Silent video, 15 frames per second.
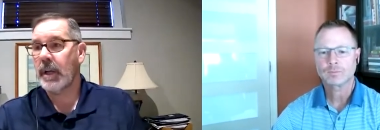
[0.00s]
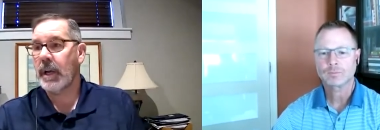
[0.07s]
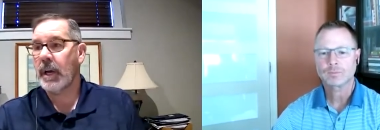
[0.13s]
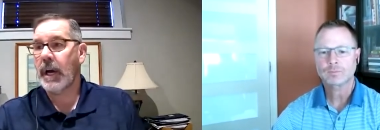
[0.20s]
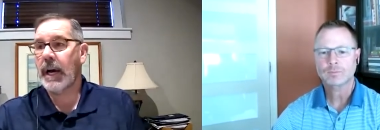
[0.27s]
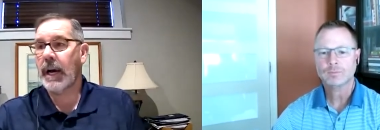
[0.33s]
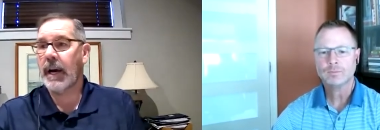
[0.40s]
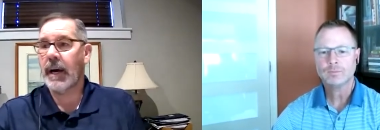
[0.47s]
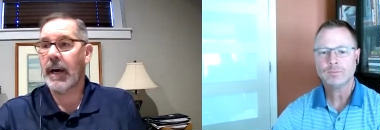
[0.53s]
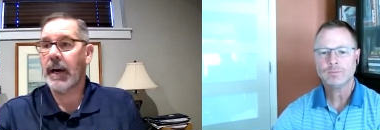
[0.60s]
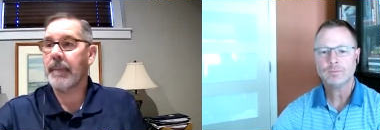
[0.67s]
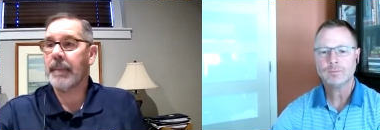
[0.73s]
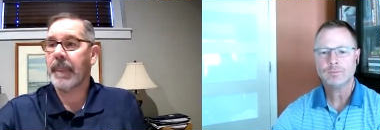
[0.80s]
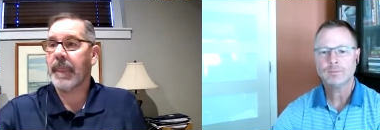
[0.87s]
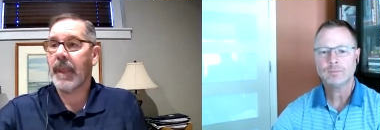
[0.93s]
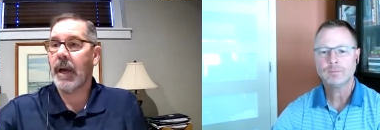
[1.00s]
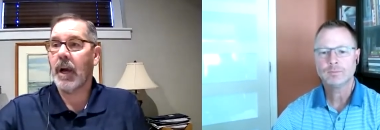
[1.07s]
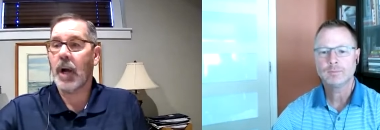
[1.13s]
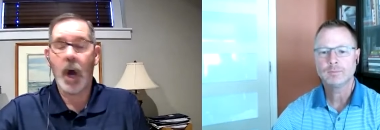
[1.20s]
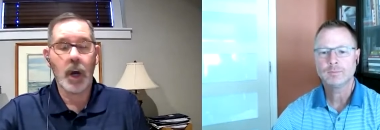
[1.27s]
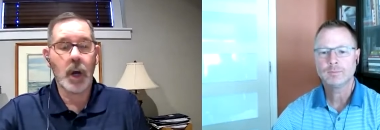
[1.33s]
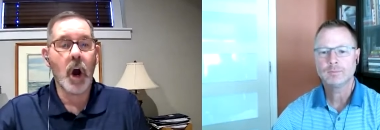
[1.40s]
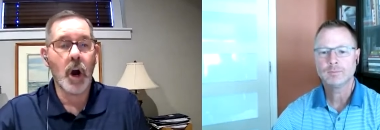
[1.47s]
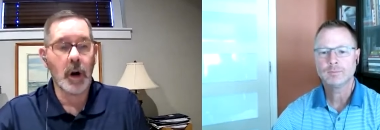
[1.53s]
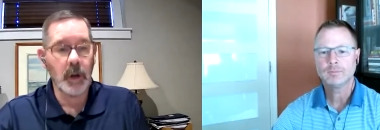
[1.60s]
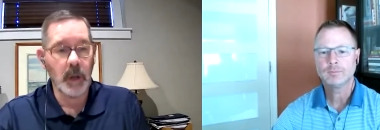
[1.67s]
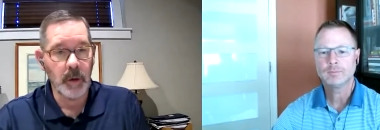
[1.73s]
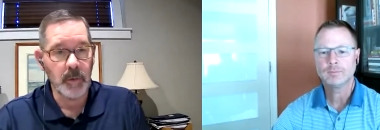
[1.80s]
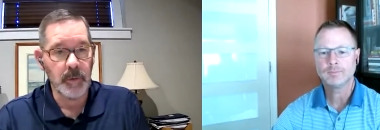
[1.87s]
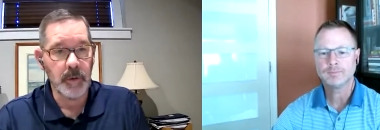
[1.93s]
Speaker 1: uh, a, a, car
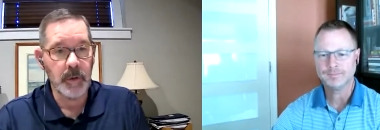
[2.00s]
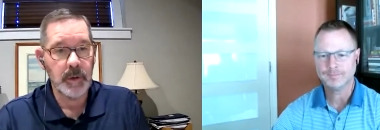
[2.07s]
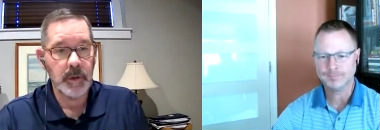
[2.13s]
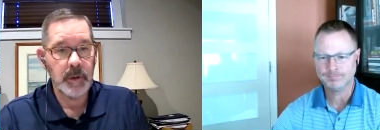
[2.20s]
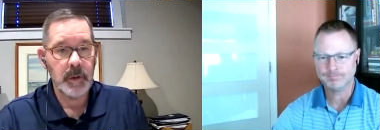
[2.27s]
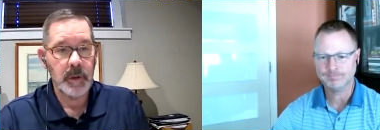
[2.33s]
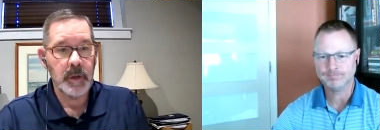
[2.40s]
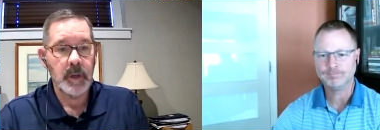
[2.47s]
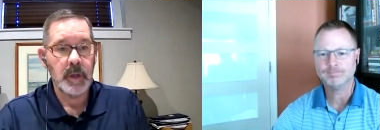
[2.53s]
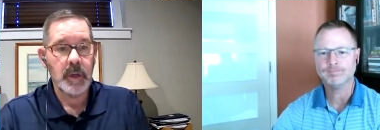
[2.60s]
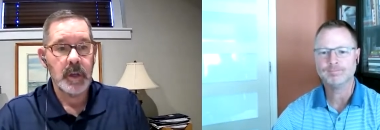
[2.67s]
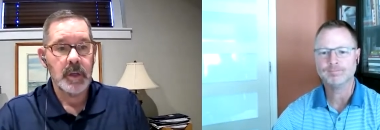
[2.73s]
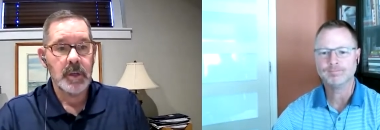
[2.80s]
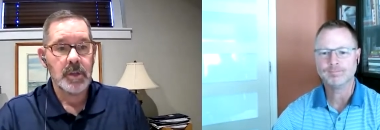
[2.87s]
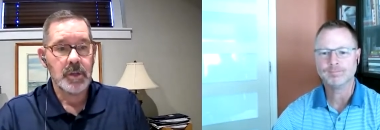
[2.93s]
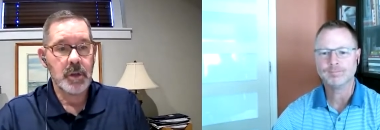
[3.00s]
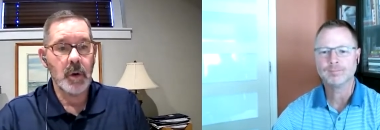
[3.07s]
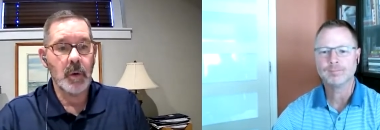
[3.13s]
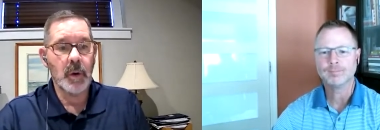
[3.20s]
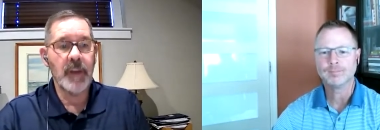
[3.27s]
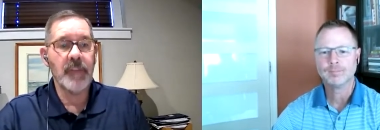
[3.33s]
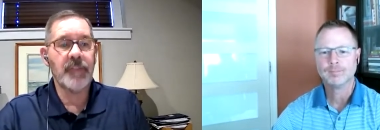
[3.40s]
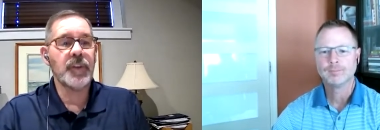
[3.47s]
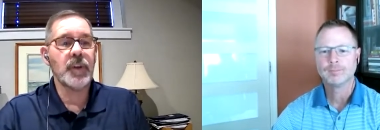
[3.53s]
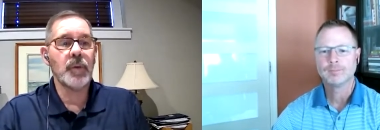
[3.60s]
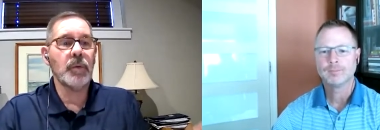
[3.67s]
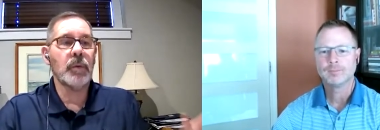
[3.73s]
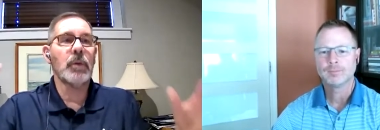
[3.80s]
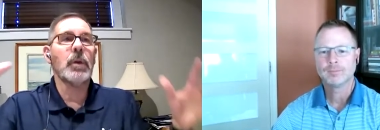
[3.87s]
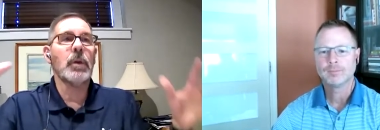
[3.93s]
loan. Mm-hmm. So if you
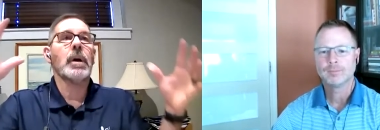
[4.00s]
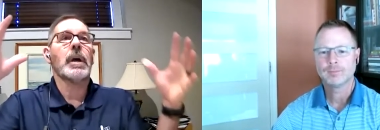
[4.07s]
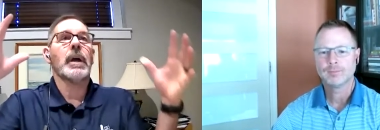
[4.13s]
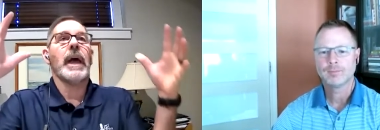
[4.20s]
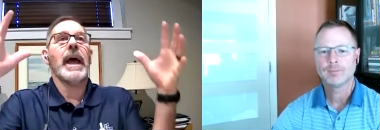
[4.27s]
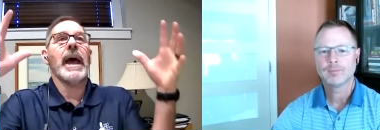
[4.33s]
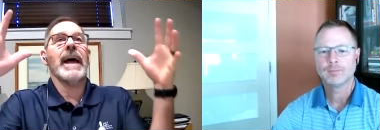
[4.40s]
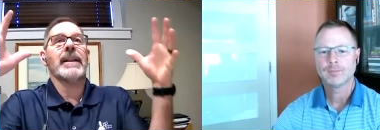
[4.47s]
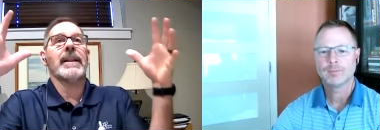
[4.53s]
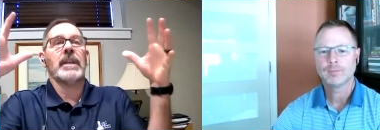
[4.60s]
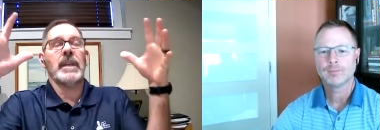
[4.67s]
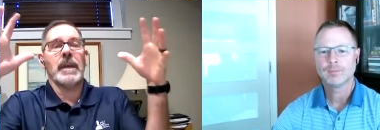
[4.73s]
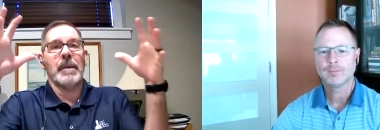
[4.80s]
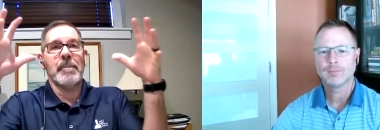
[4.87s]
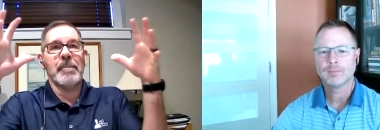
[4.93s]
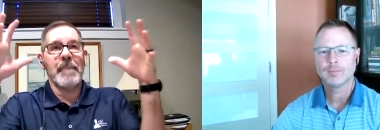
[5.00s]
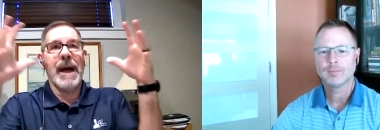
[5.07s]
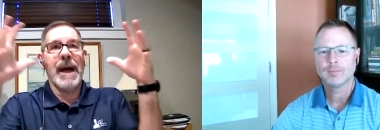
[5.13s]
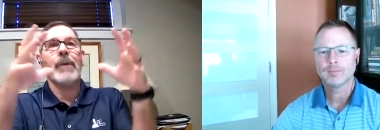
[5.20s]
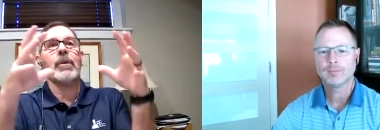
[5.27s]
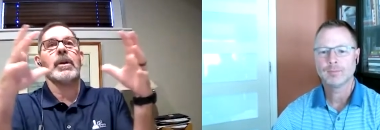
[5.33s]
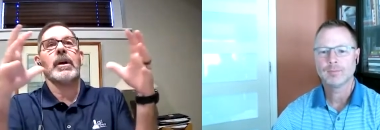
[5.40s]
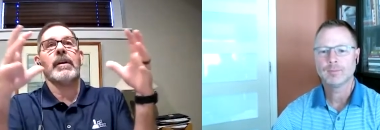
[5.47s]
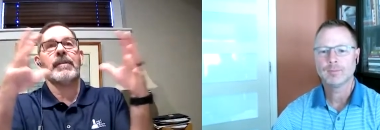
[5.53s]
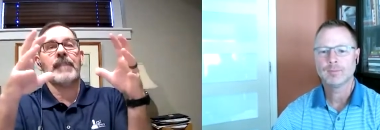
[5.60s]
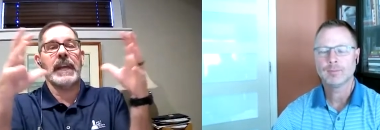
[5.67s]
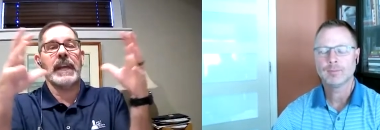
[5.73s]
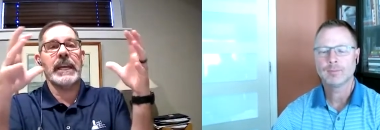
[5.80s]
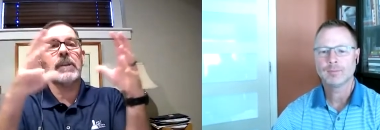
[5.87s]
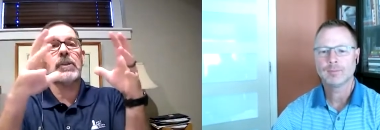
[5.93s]
look at the amount of
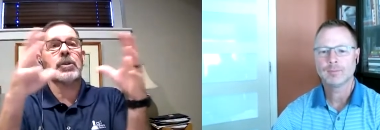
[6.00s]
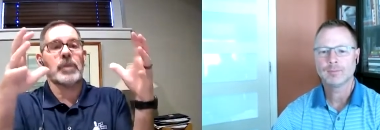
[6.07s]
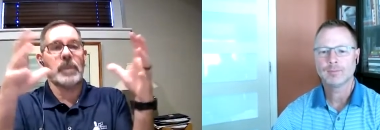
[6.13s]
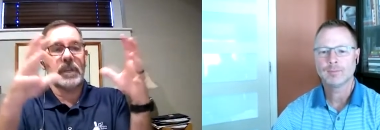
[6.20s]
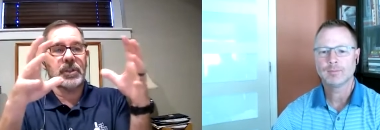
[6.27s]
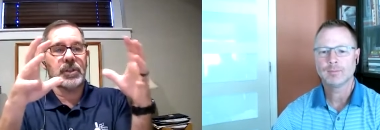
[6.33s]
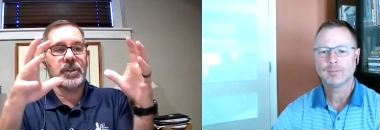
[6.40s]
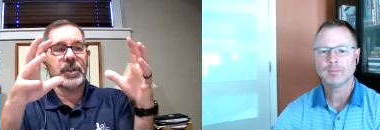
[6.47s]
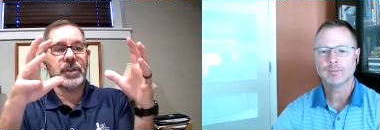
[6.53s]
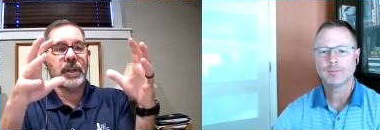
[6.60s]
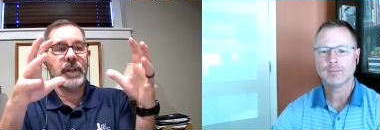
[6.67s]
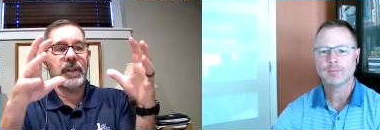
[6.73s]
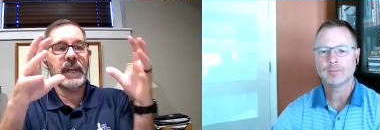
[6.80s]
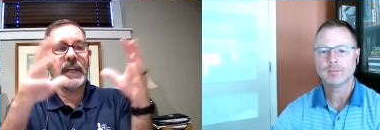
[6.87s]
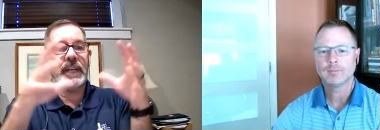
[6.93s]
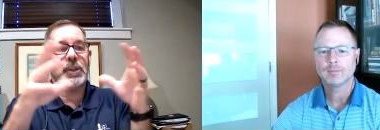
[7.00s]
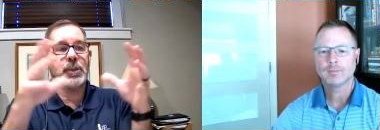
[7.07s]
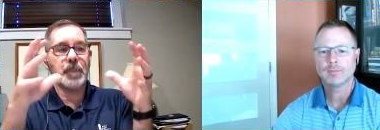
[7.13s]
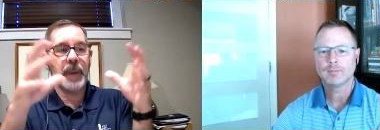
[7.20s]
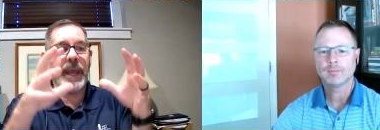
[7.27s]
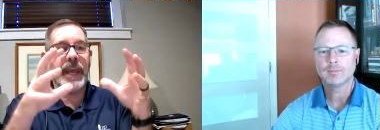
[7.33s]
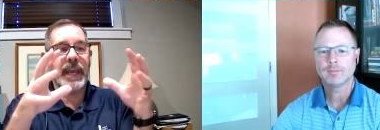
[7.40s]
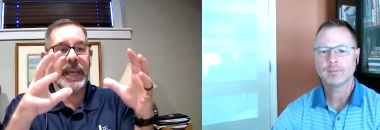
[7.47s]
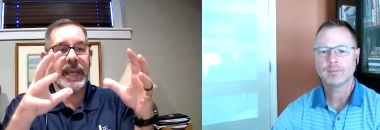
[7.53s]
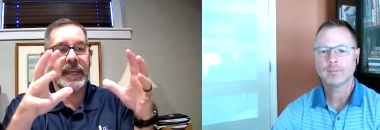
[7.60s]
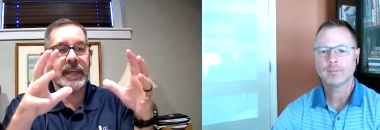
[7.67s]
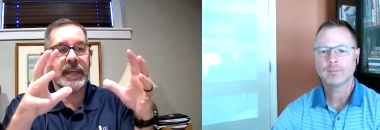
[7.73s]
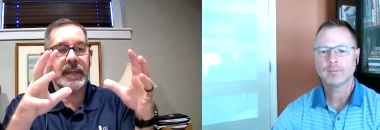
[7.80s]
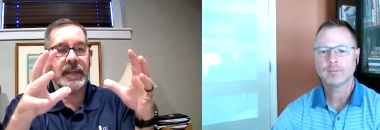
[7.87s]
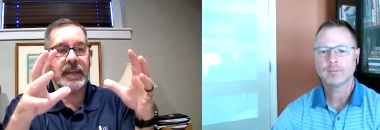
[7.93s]
interest that he's
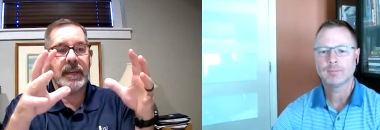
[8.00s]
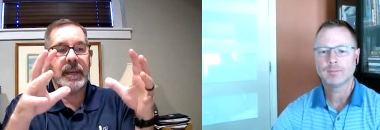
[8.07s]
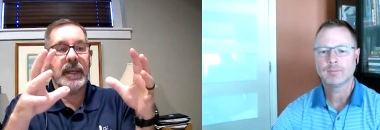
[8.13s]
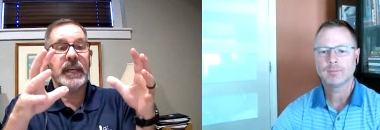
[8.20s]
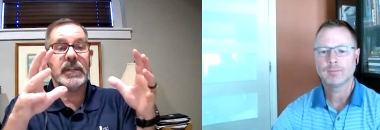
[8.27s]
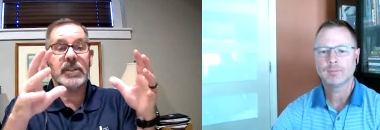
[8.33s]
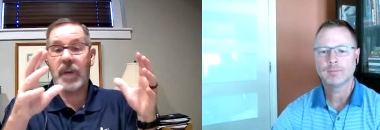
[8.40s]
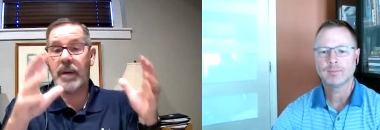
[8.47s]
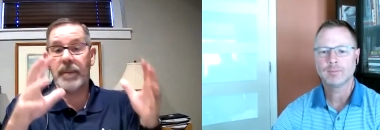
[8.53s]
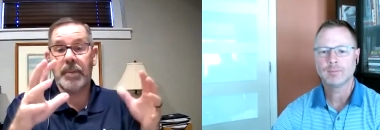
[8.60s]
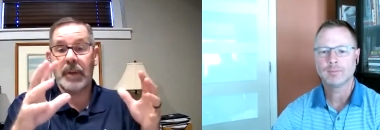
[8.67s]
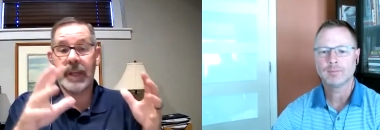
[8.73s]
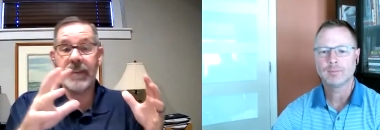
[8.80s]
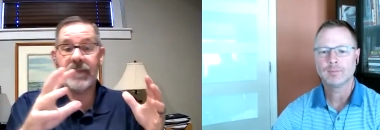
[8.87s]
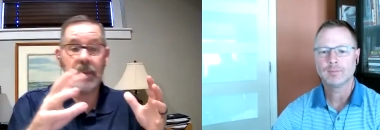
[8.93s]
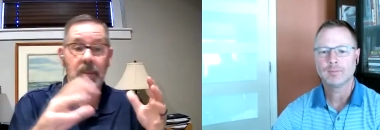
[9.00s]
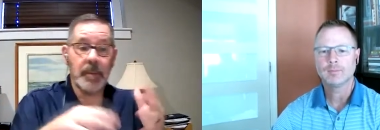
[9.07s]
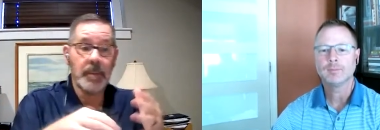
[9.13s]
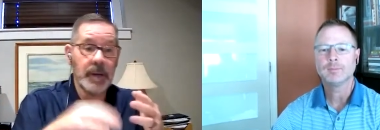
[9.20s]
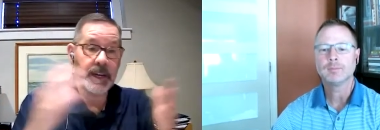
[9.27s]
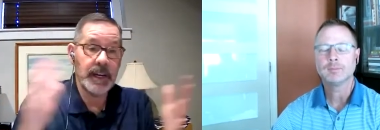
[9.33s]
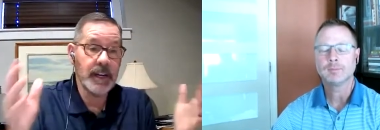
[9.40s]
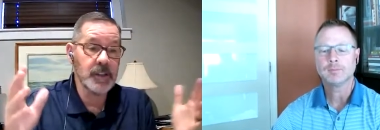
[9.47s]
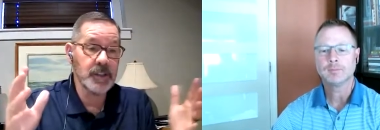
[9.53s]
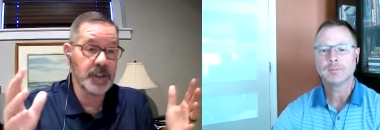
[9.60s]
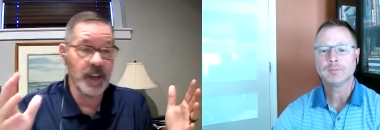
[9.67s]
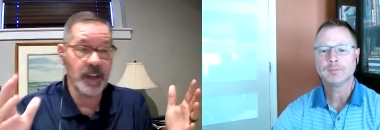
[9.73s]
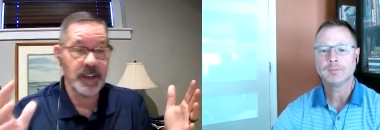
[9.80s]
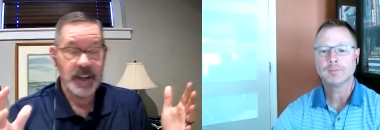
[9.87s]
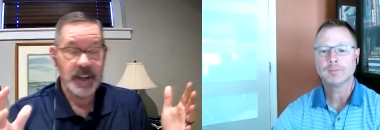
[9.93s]
paying, it's unbelievable. But here's
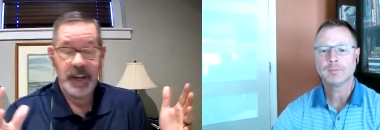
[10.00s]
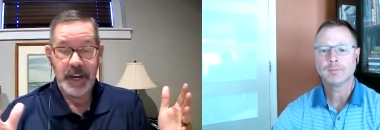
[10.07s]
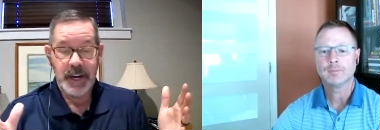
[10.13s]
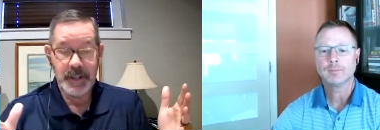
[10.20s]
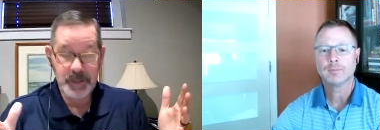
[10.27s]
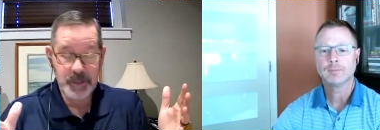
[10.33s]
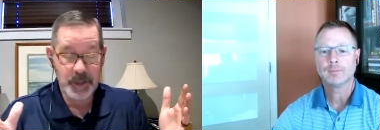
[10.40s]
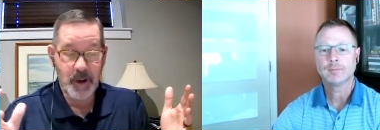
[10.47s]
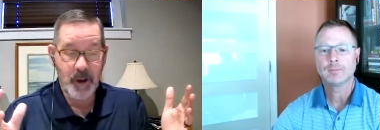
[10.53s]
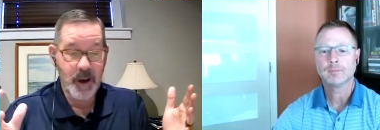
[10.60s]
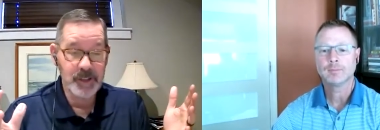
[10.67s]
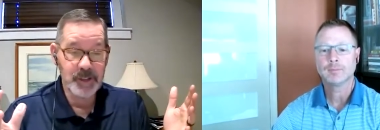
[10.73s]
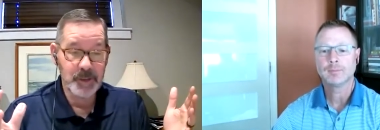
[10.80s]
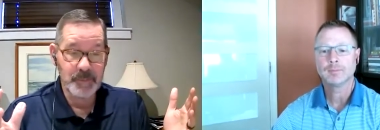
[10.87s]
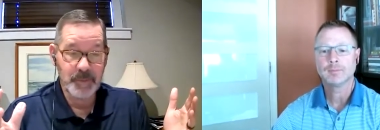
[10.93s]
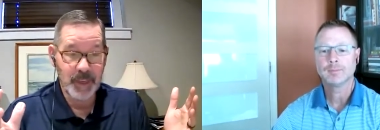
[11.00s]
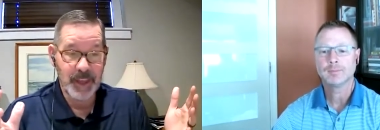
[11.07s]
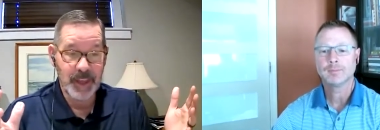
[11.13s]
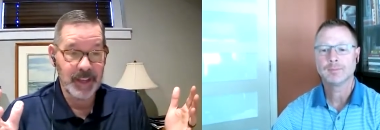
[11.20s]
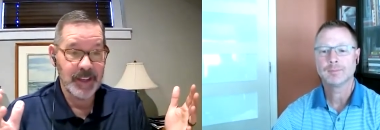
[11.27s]
the here's the awesome thing.